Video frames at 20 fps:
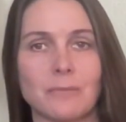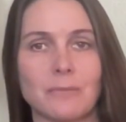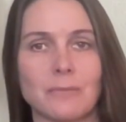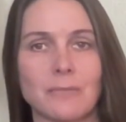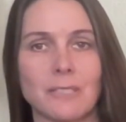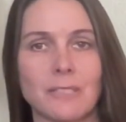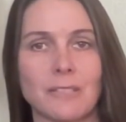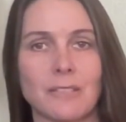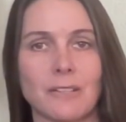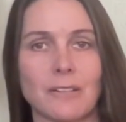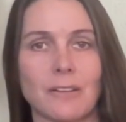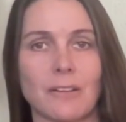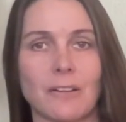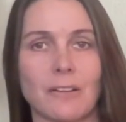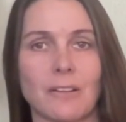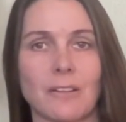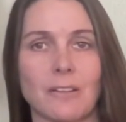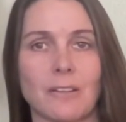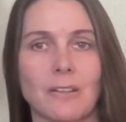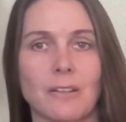in
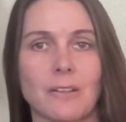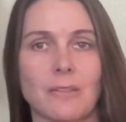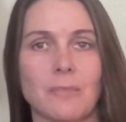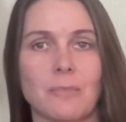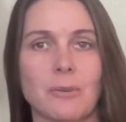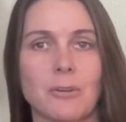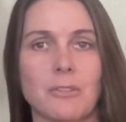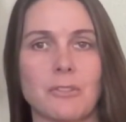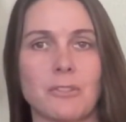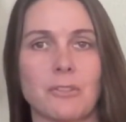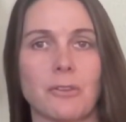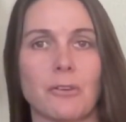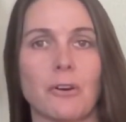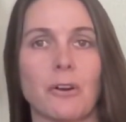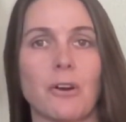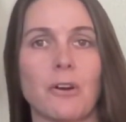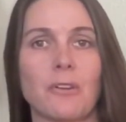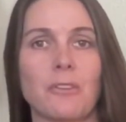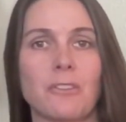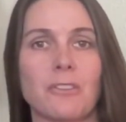their personal
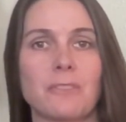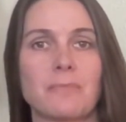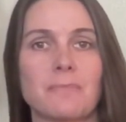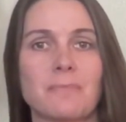growth.